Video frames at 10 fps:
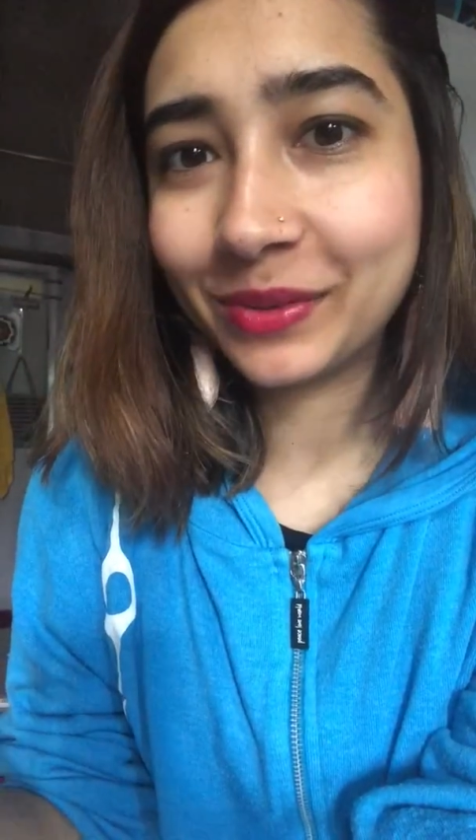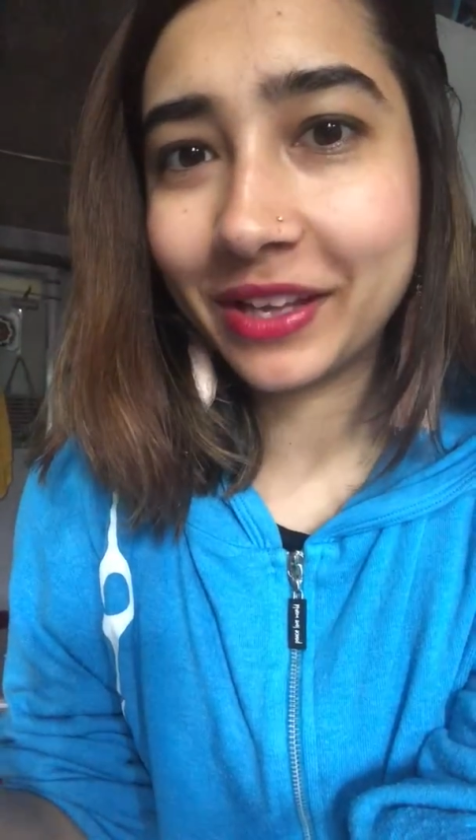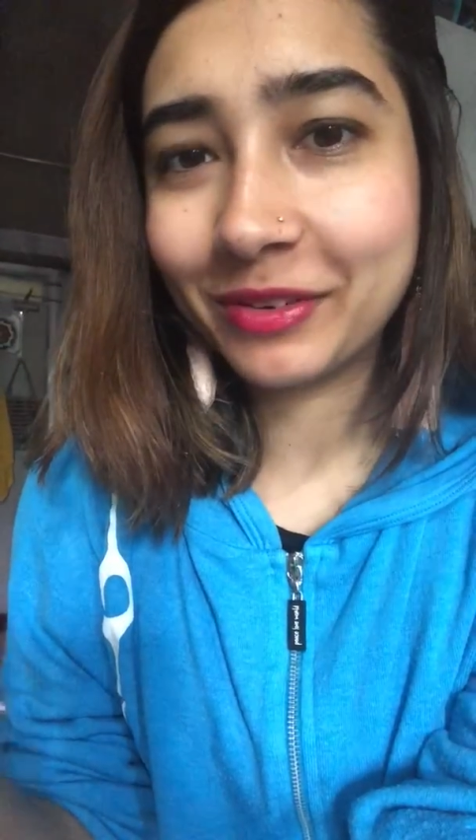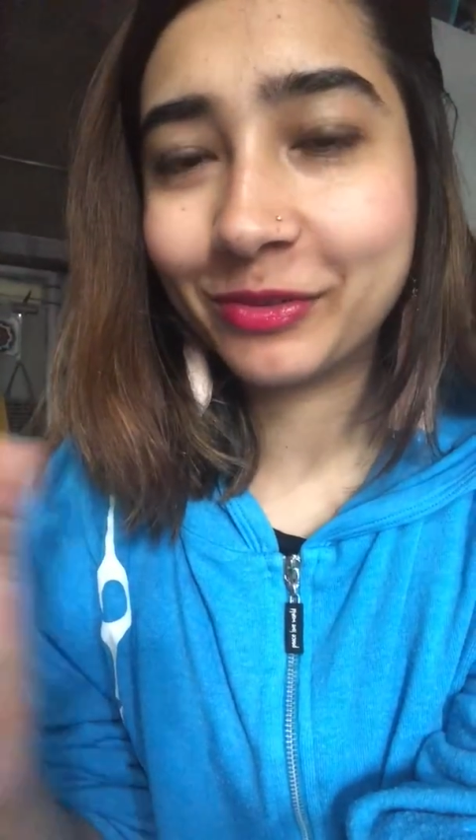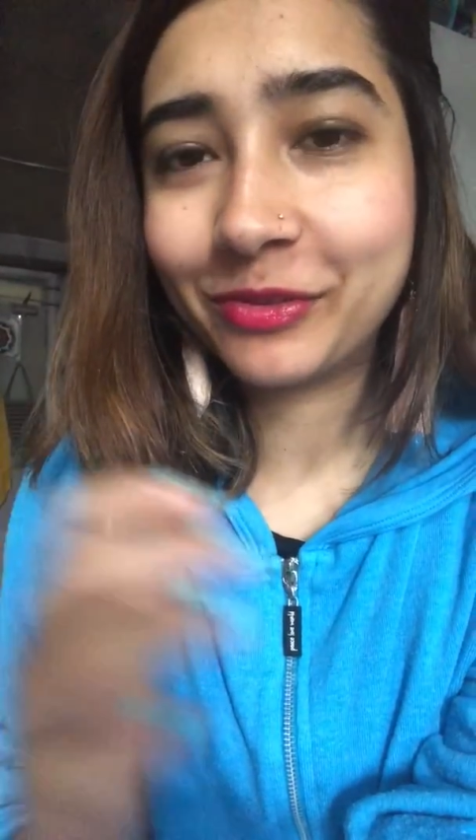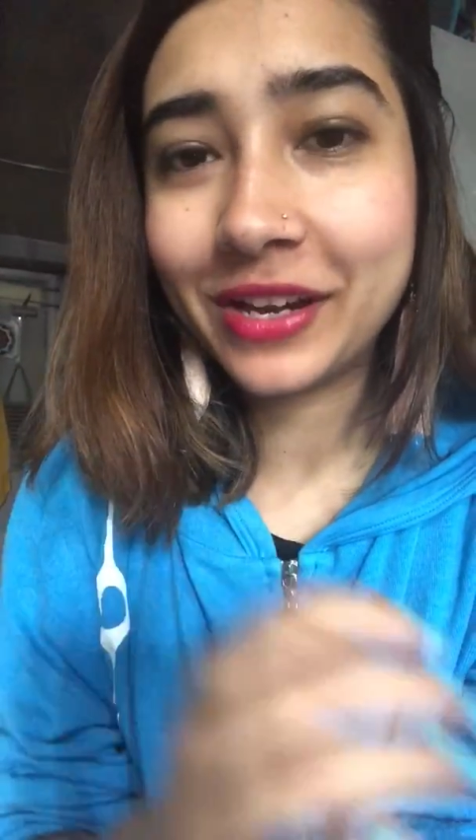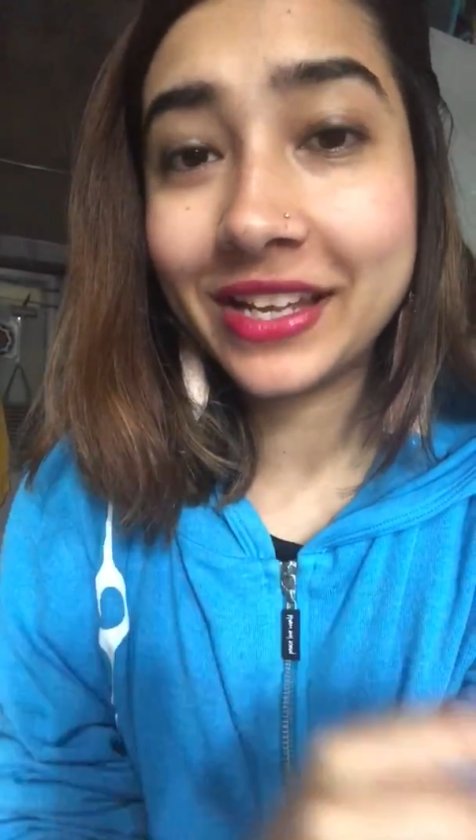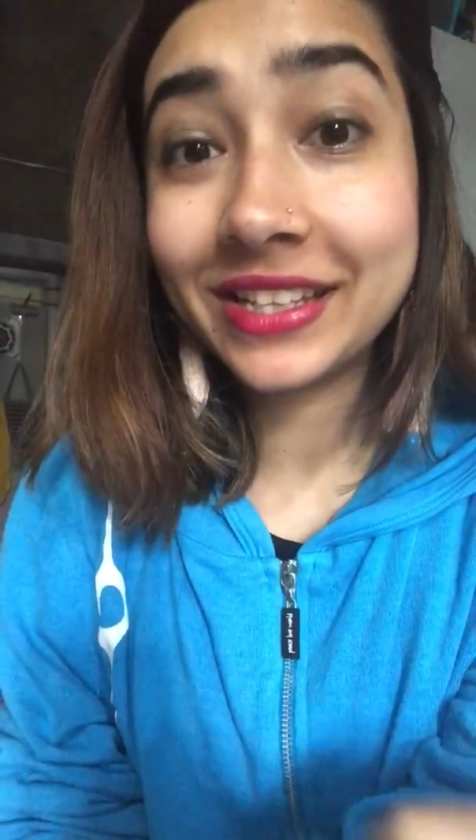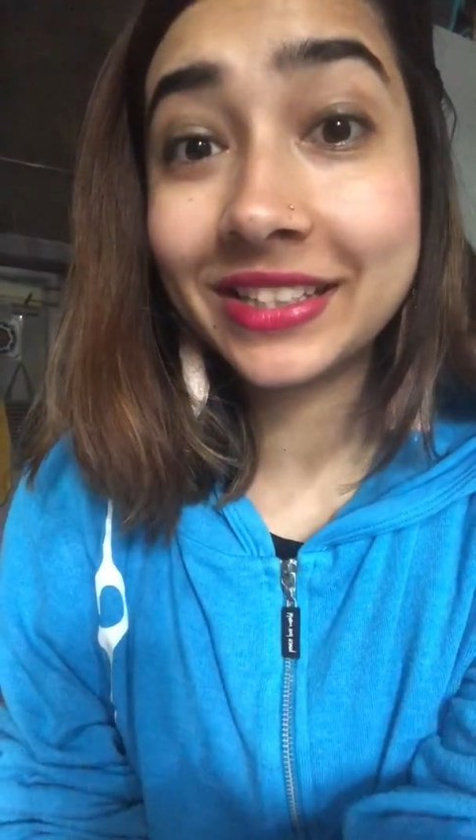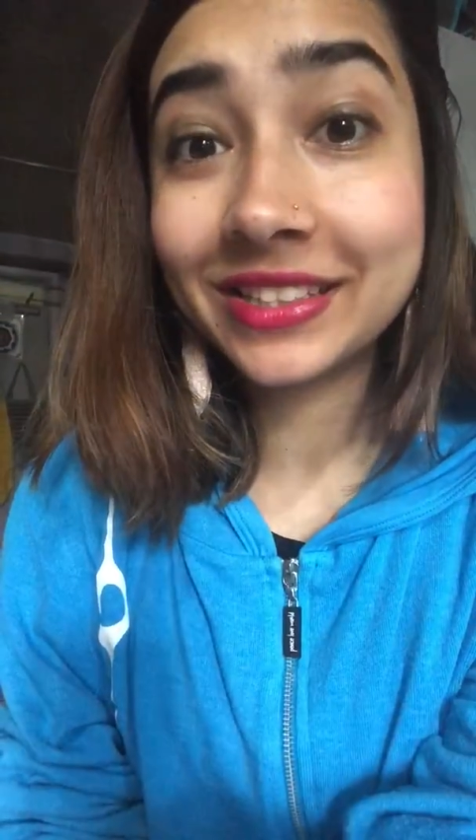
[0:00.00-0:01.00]
with our
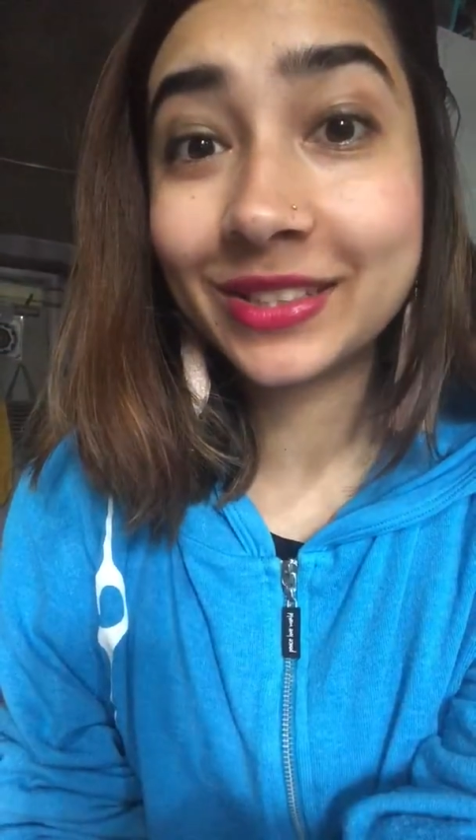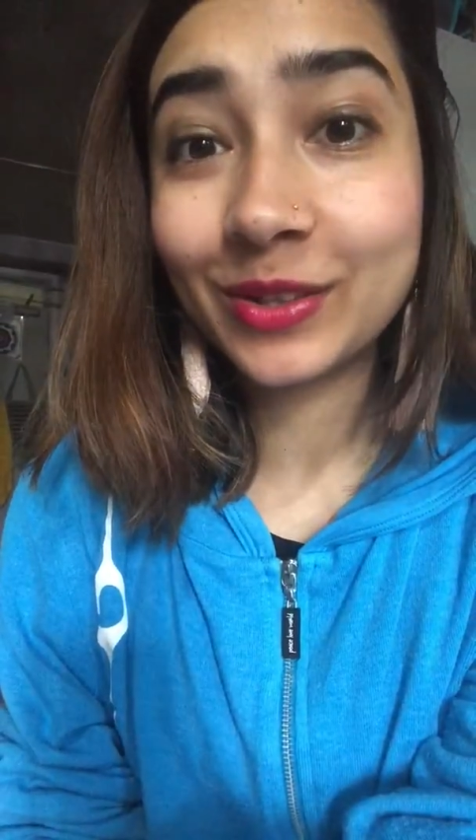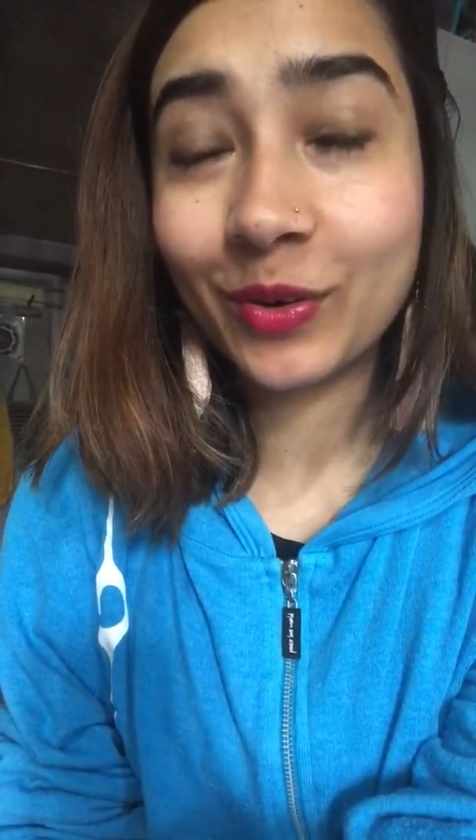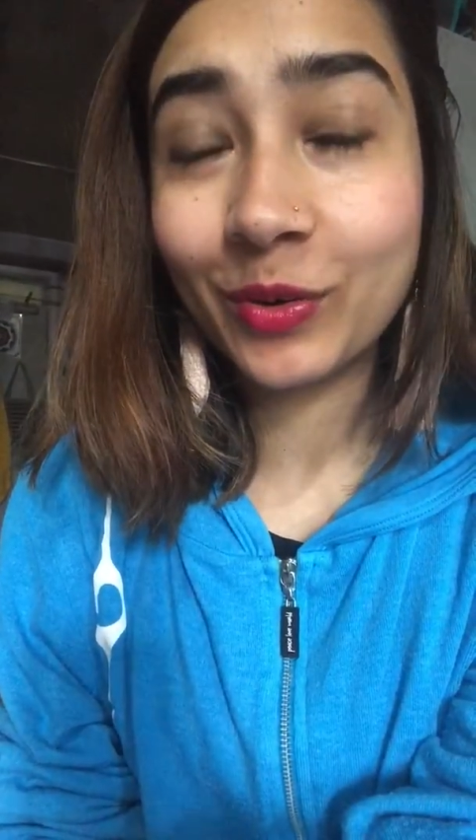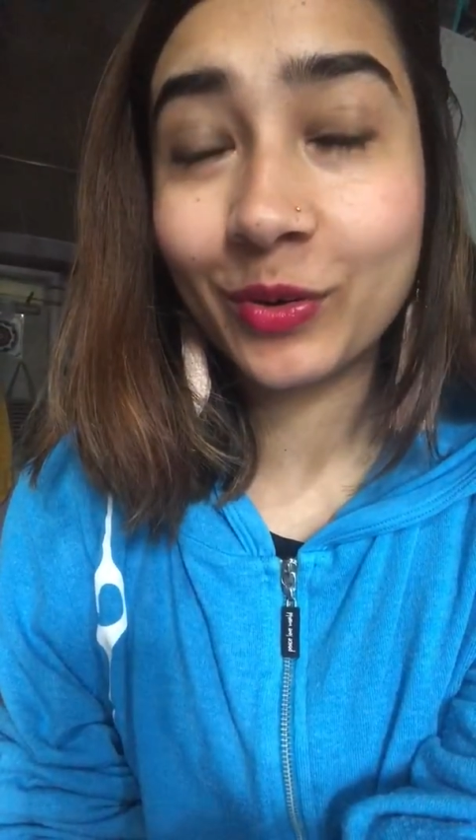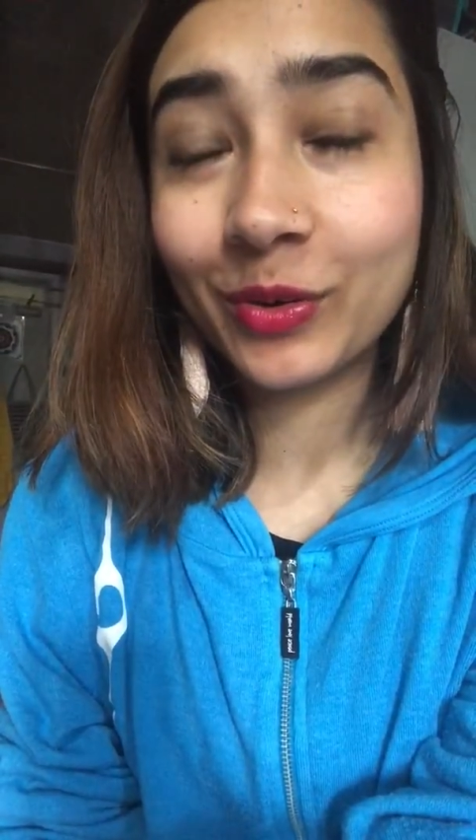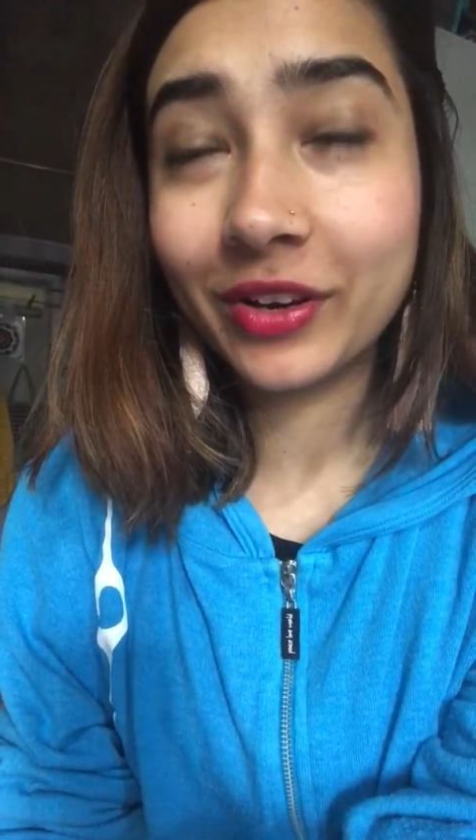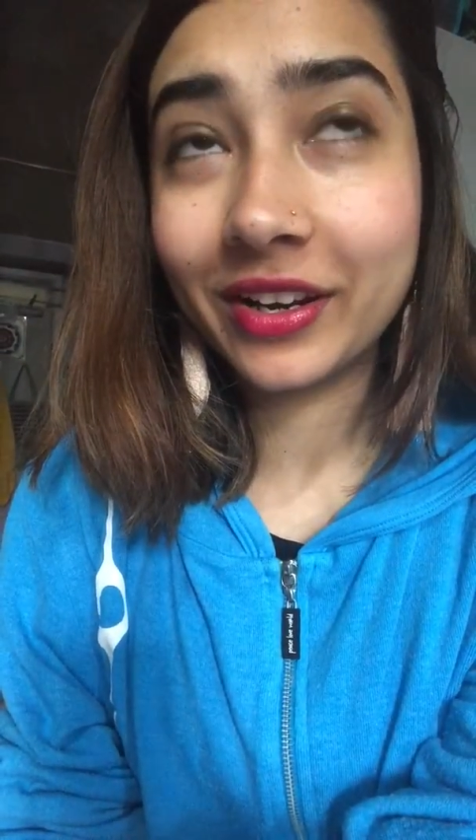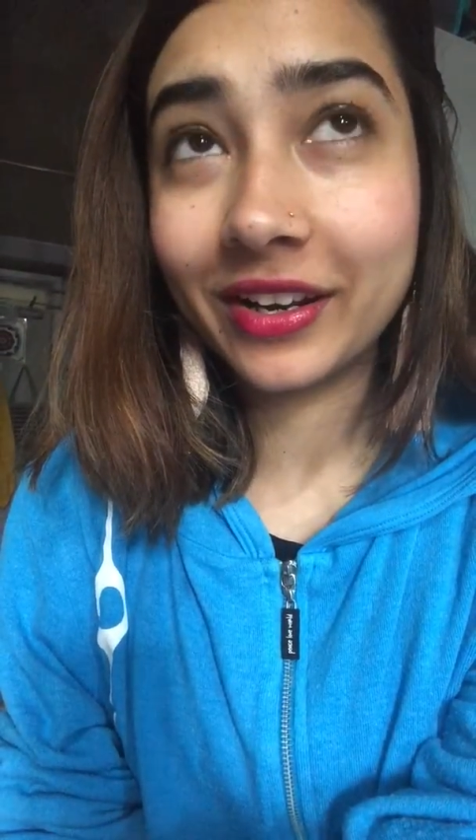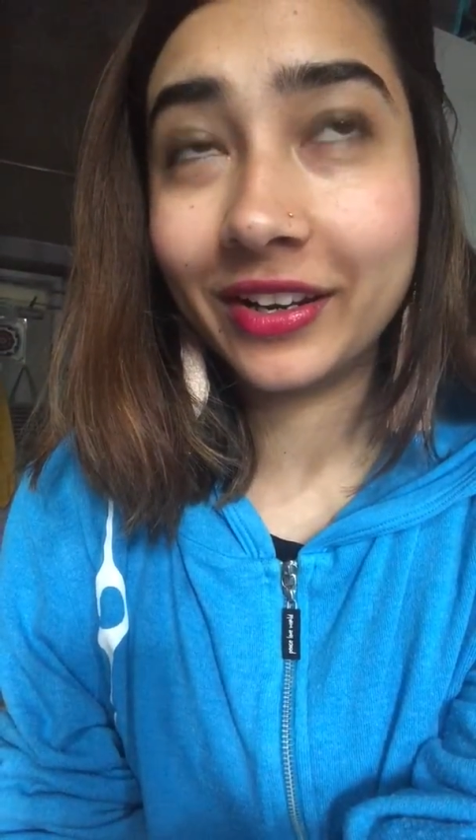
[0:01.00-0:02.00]
friends,
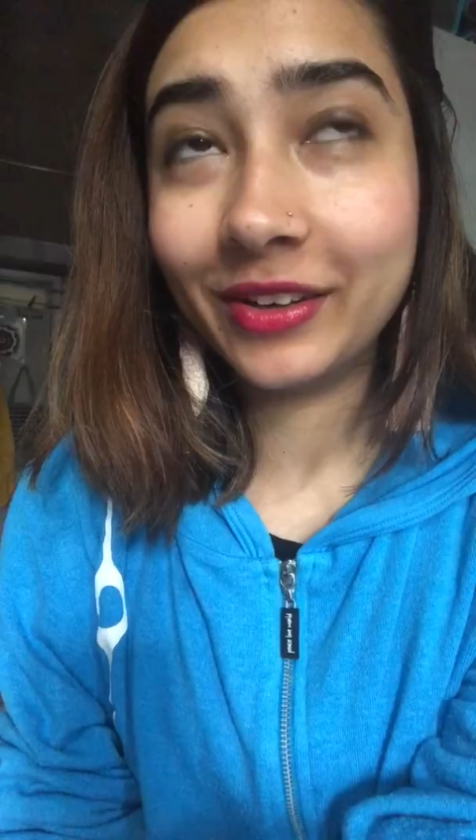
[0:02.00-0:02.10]
or